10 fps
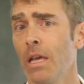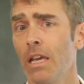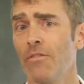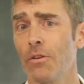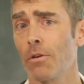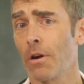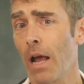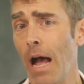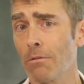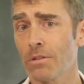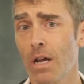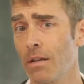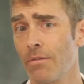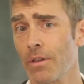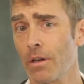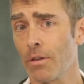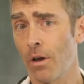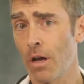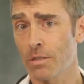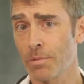if you're outside of the
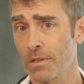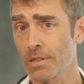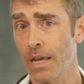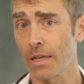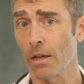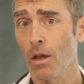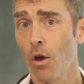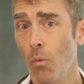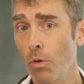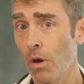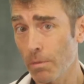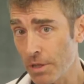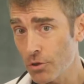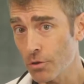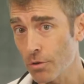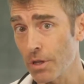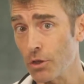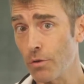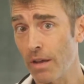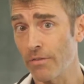hospital setting, we want to be sure
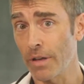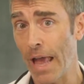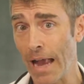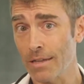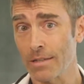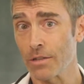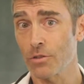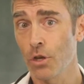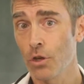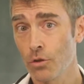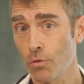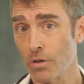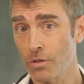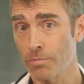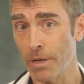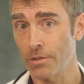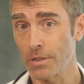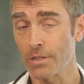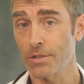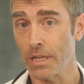that you have access to our
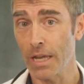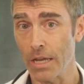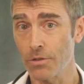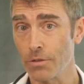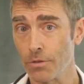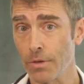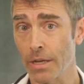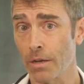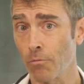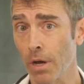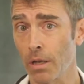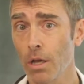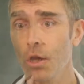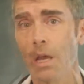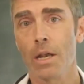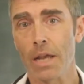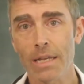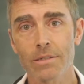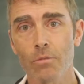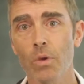specialists in case you do get unwell.
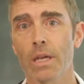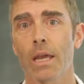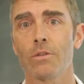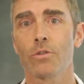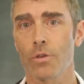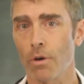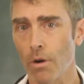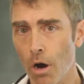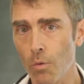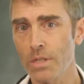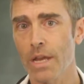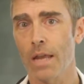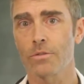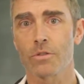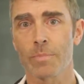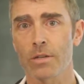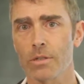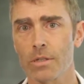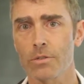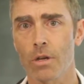Nights and weekends, there are always cancer
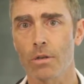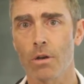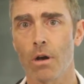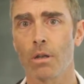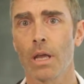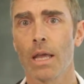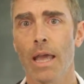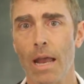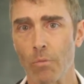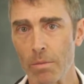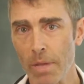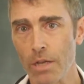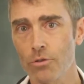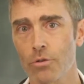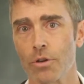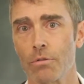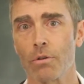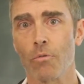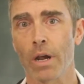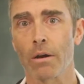specialists on call, and we make sure you're
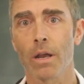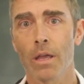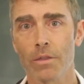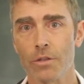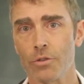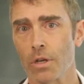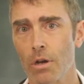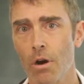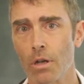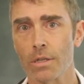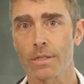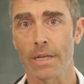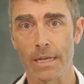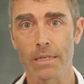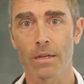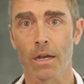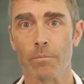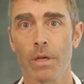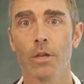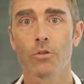aware that you can call us at any
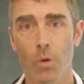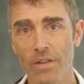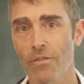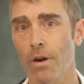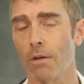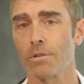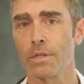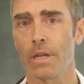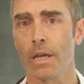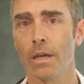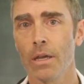time, 24 hours a day,